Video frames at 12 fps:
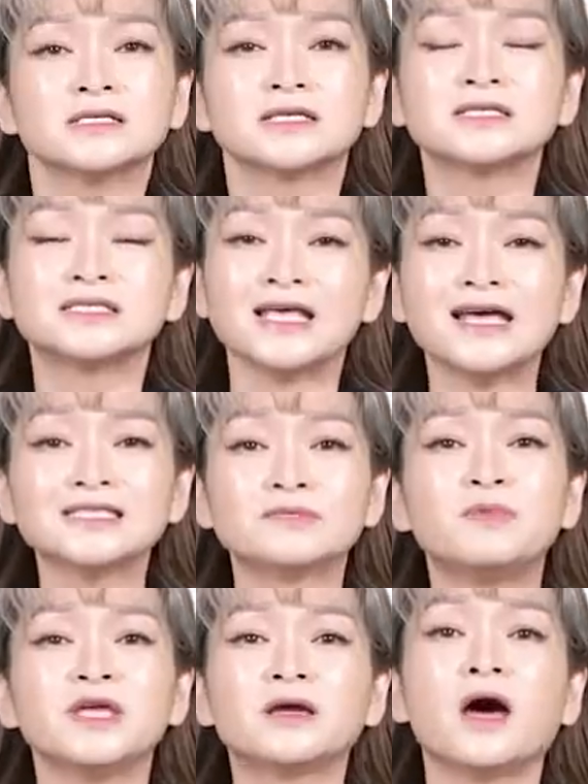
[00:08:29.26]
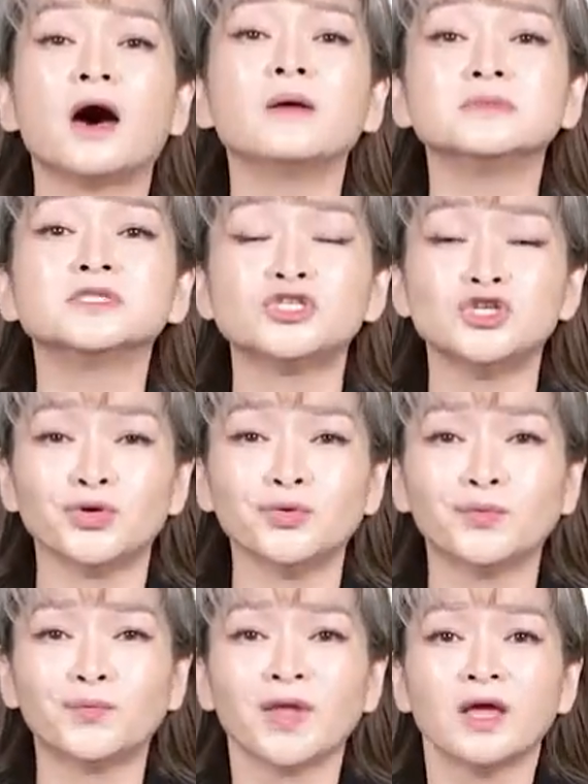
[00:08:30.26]
Success becomes
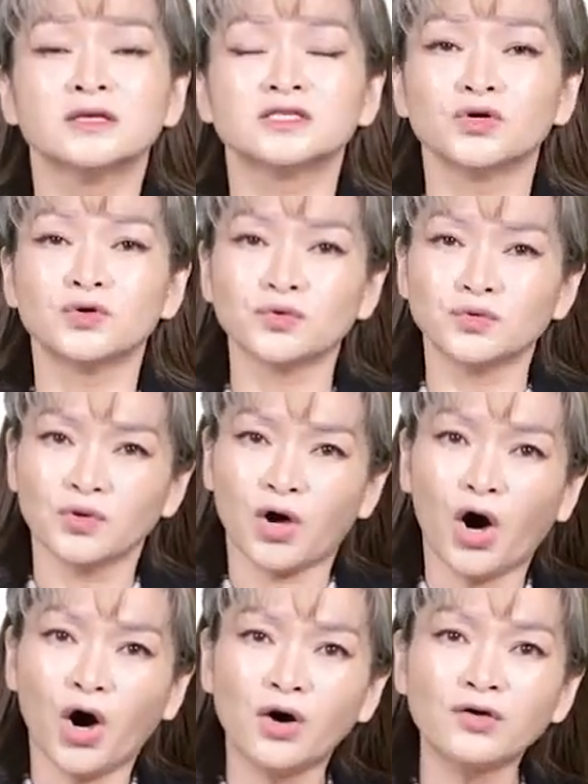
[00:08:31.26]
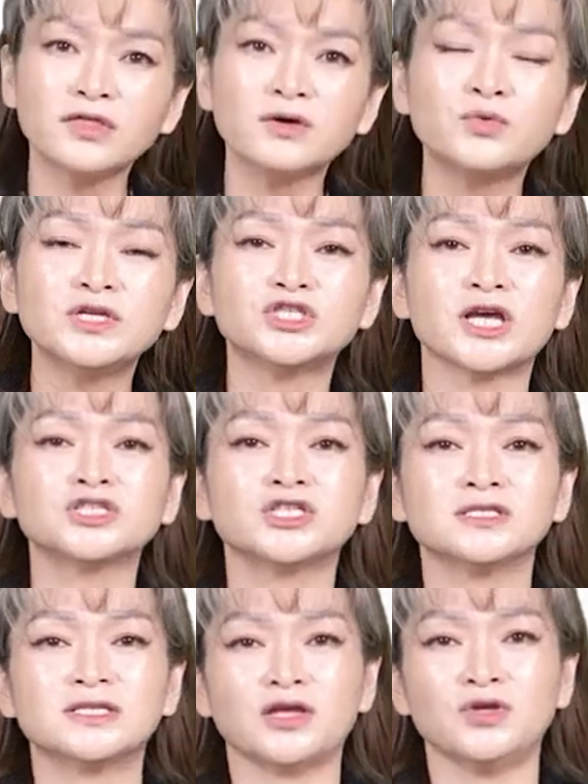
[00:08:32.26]
you. So all the
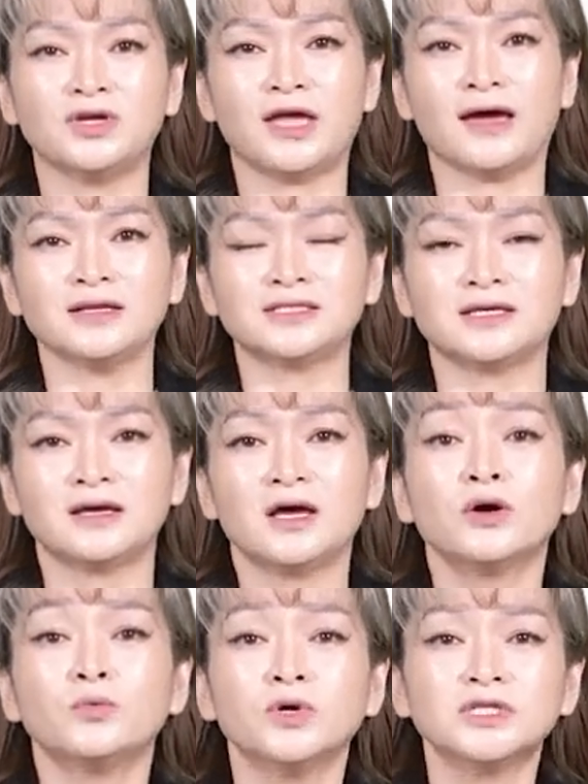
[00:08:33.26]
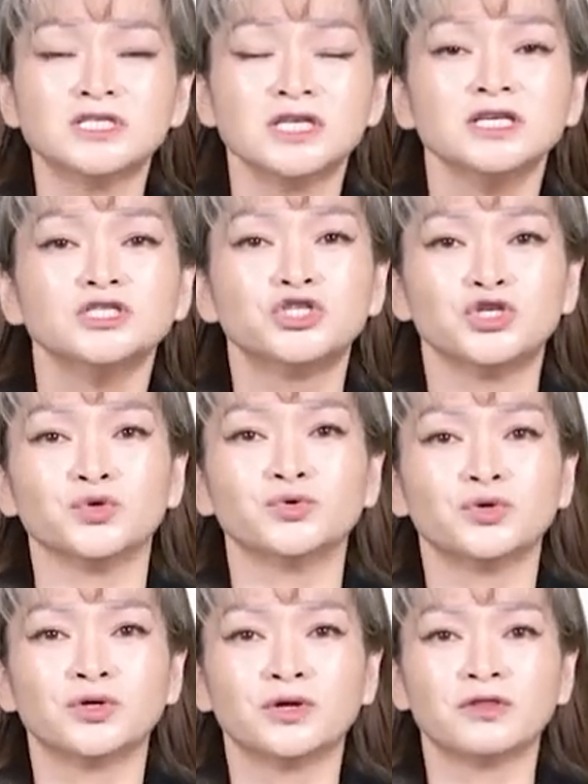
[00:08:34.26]
rejections that you get will teach
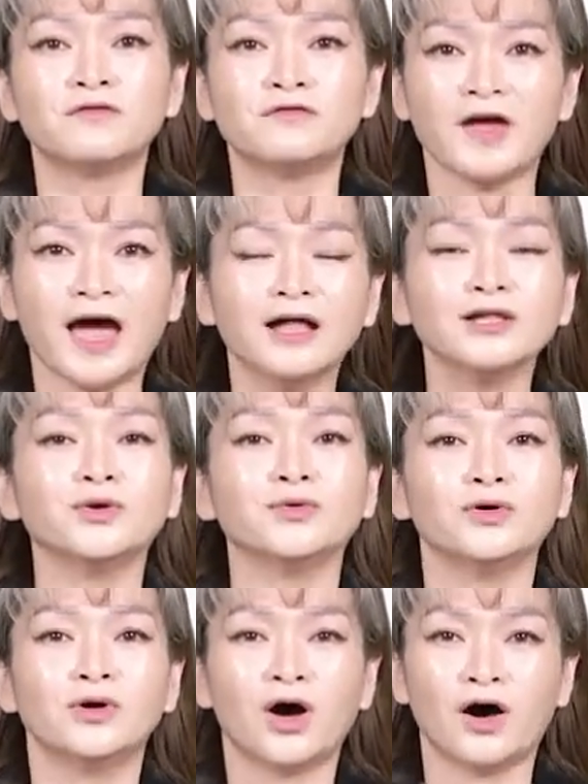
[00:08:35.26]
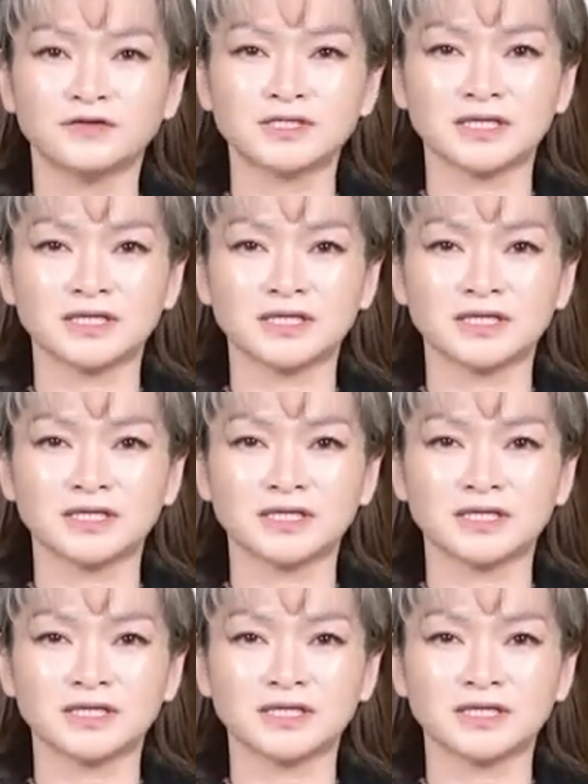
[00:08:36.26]
you the value of